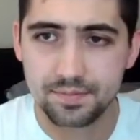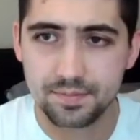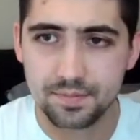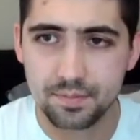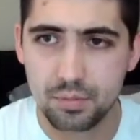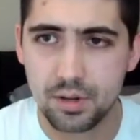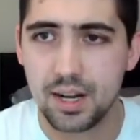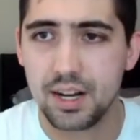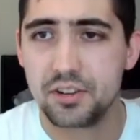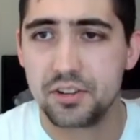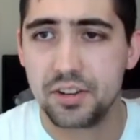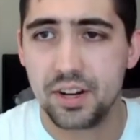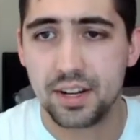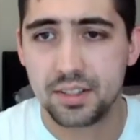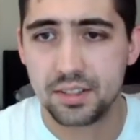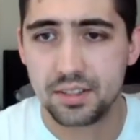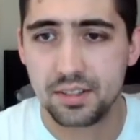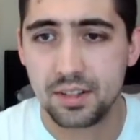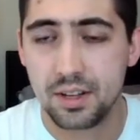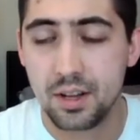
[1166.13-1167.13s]

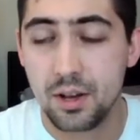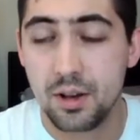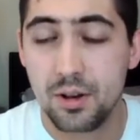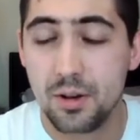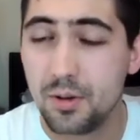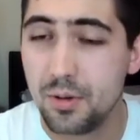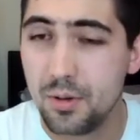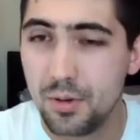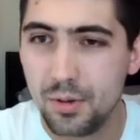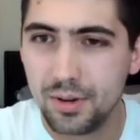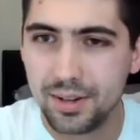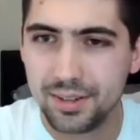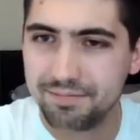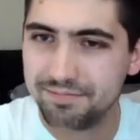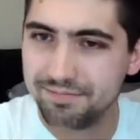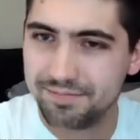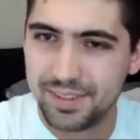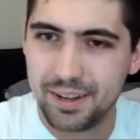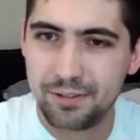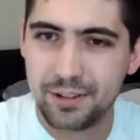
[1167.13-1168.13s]
projects, or
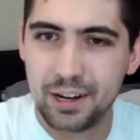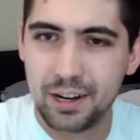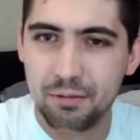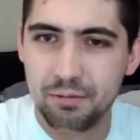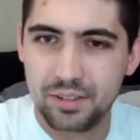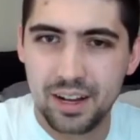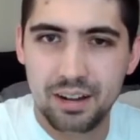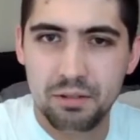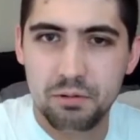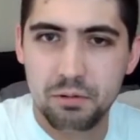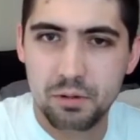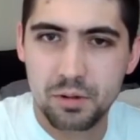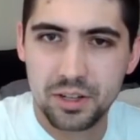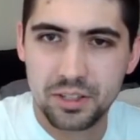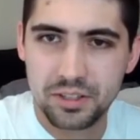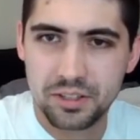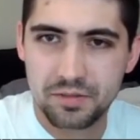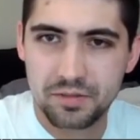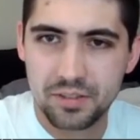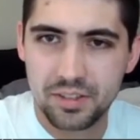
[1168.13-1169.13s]

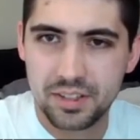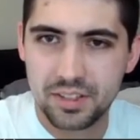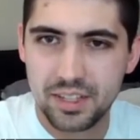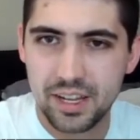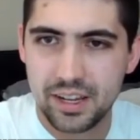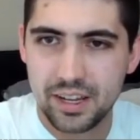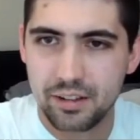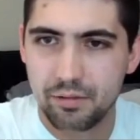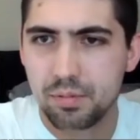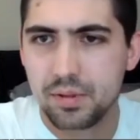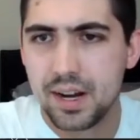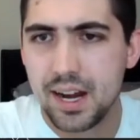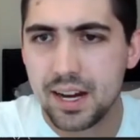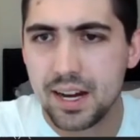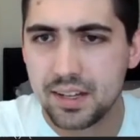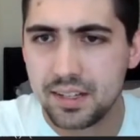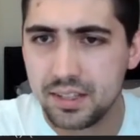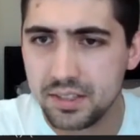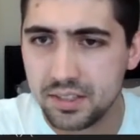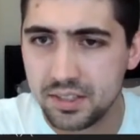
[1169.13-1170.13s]
just for the sake of
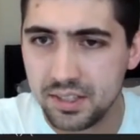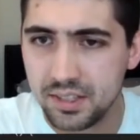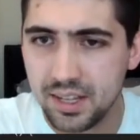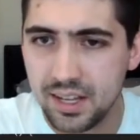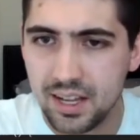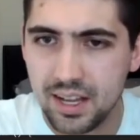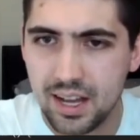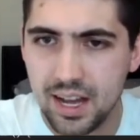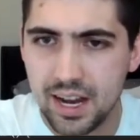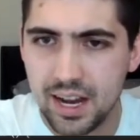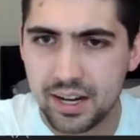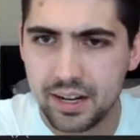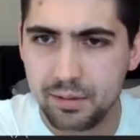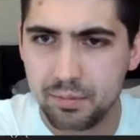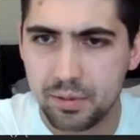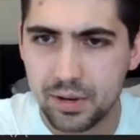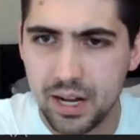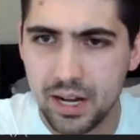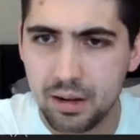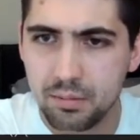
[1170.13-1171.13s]
practice, I could
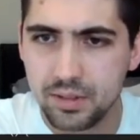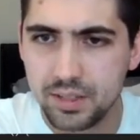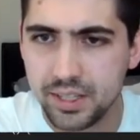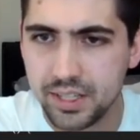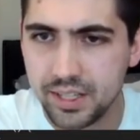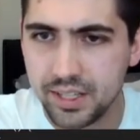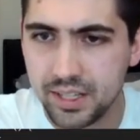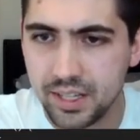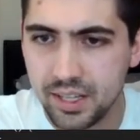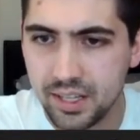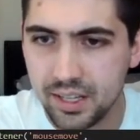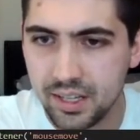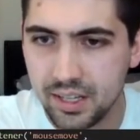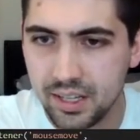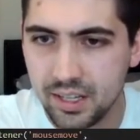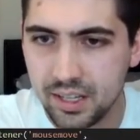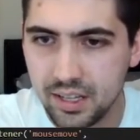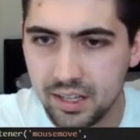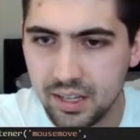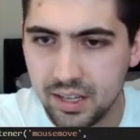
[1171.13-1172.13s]
probably
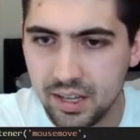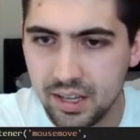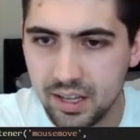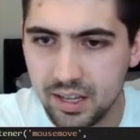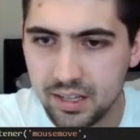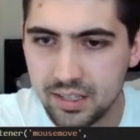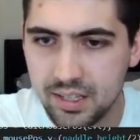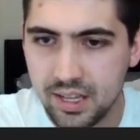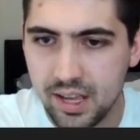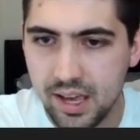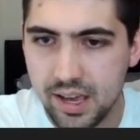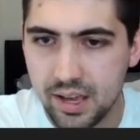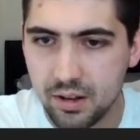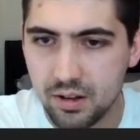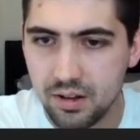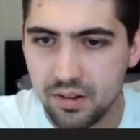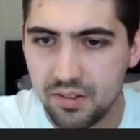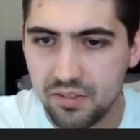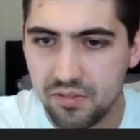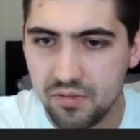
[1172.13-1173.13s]
take
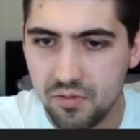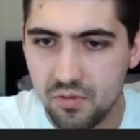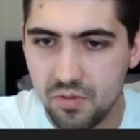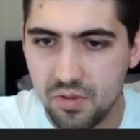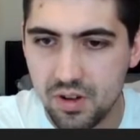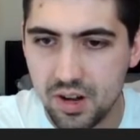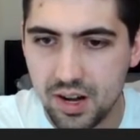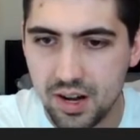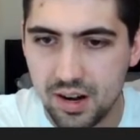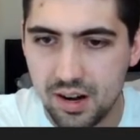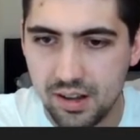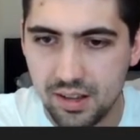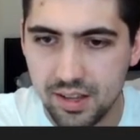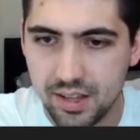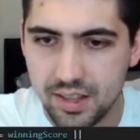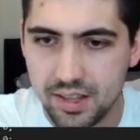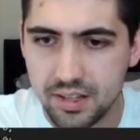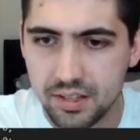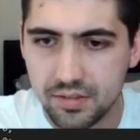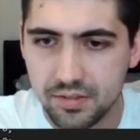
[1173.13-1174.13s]
all
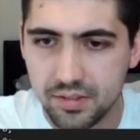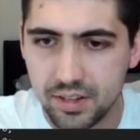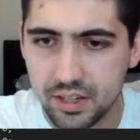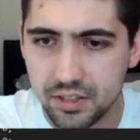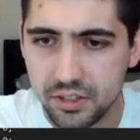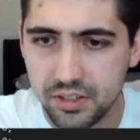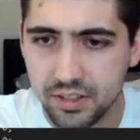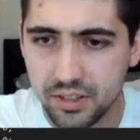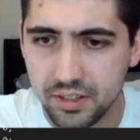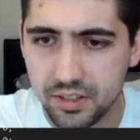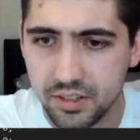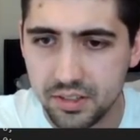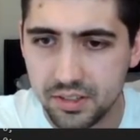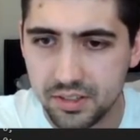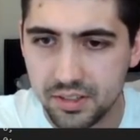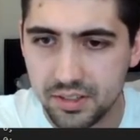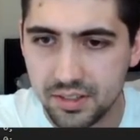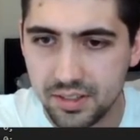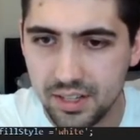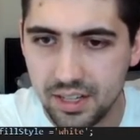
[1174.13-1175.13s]
of these functions,
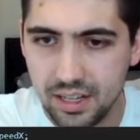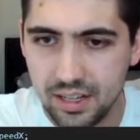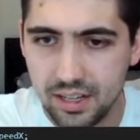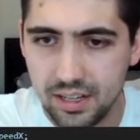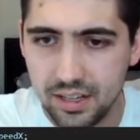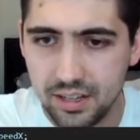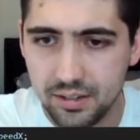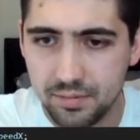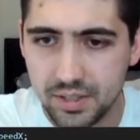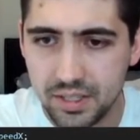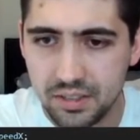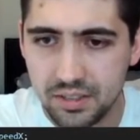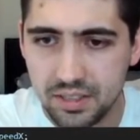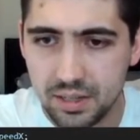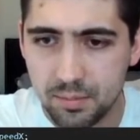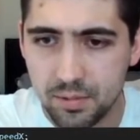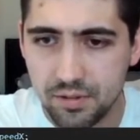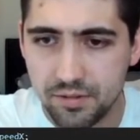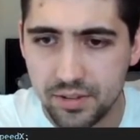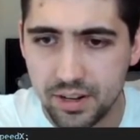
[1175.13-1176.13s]
these
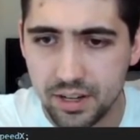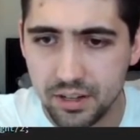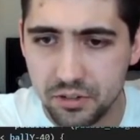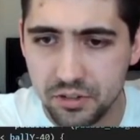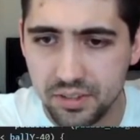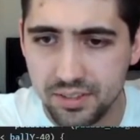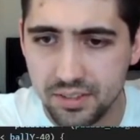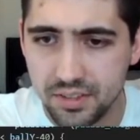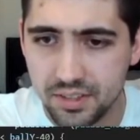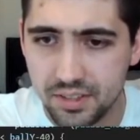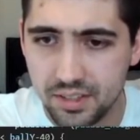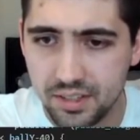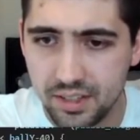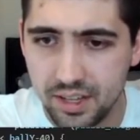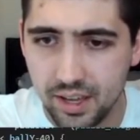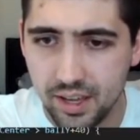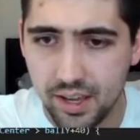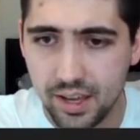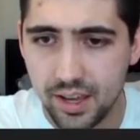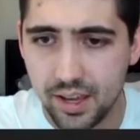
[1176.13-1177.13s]
separate functions,
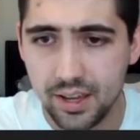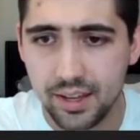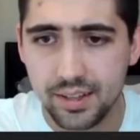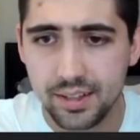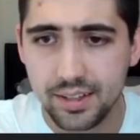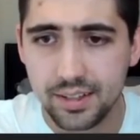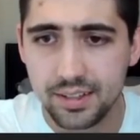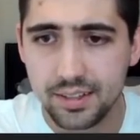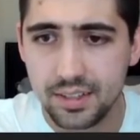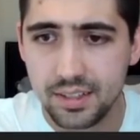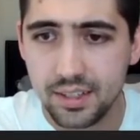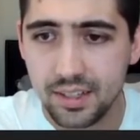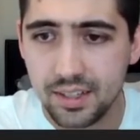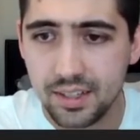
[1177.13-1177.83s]
and